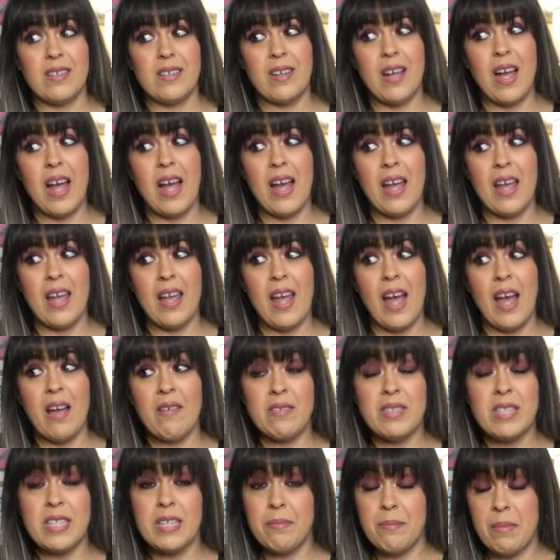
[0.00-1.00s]
I've
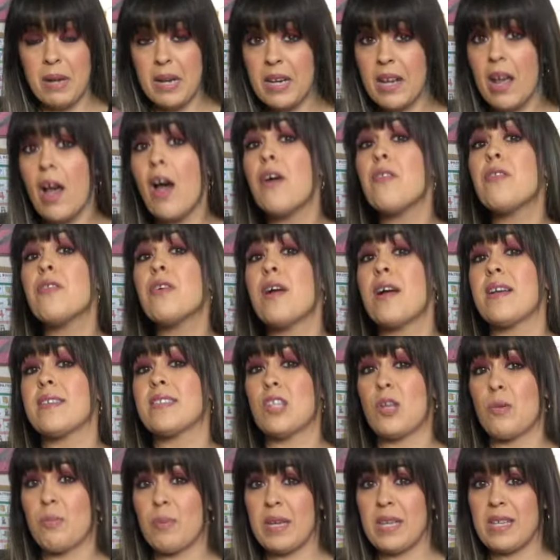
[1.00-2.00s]
seen many other
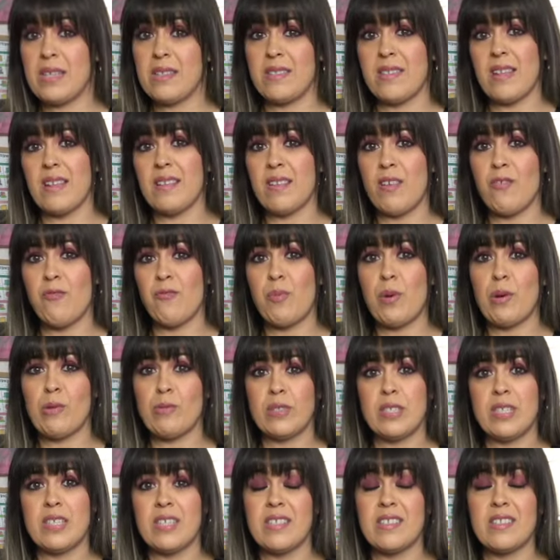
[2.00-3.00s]
SLPs that love
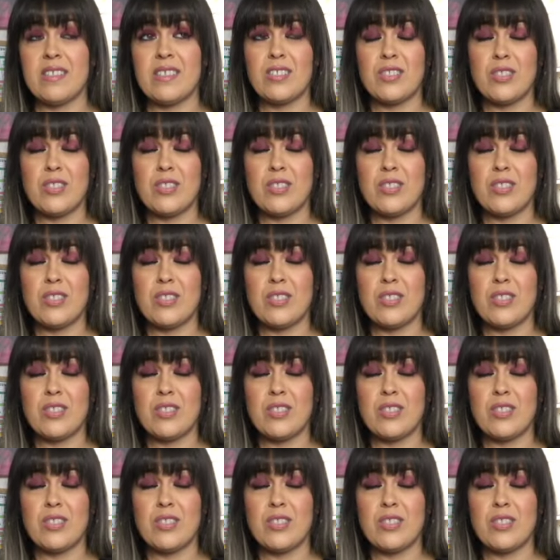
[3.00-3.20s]
Post-its,